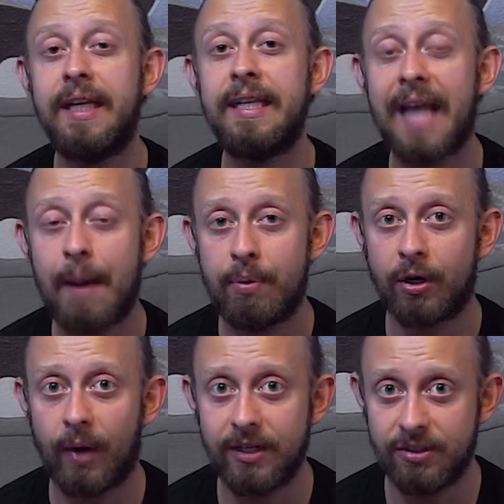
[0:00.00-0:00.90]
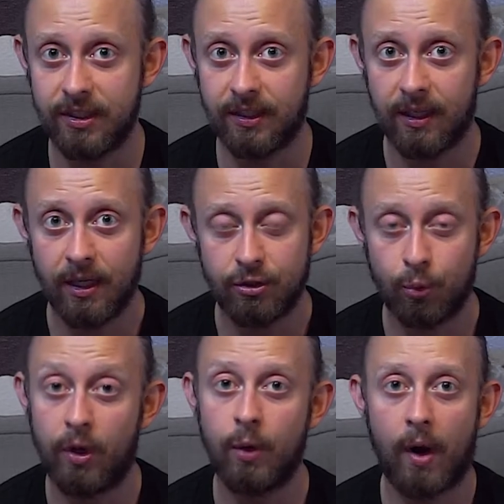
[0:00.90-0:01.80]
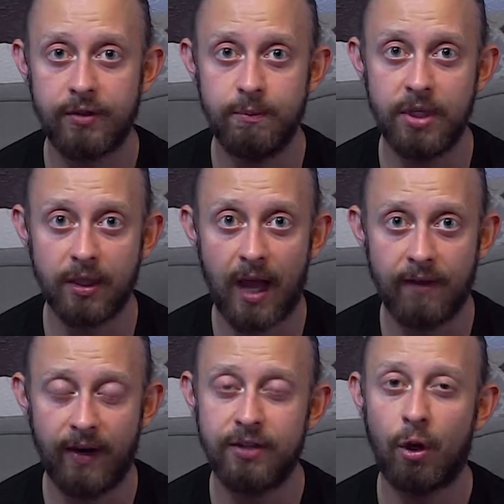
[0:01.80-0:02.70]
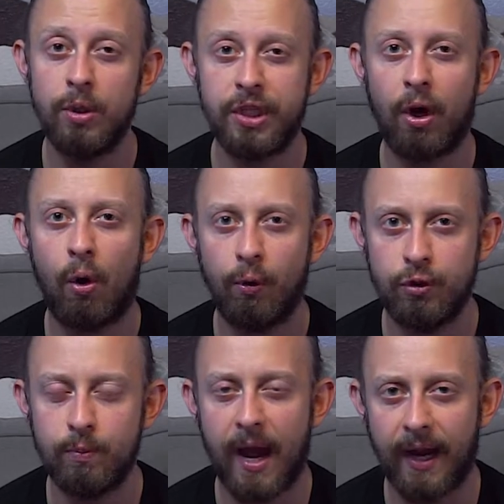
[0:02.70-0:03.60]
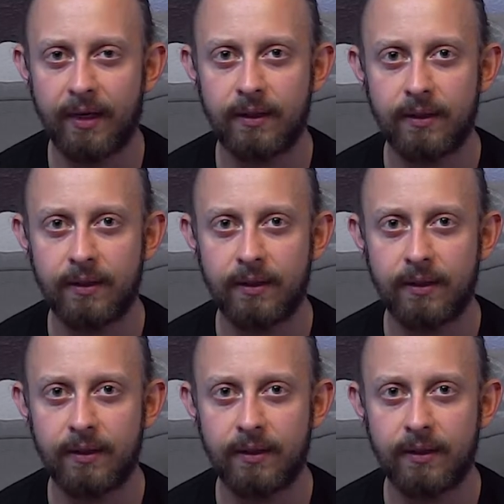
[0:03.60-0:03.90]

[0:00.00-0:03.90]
not progressing to where you want to be in life, and it's always going to hold you back.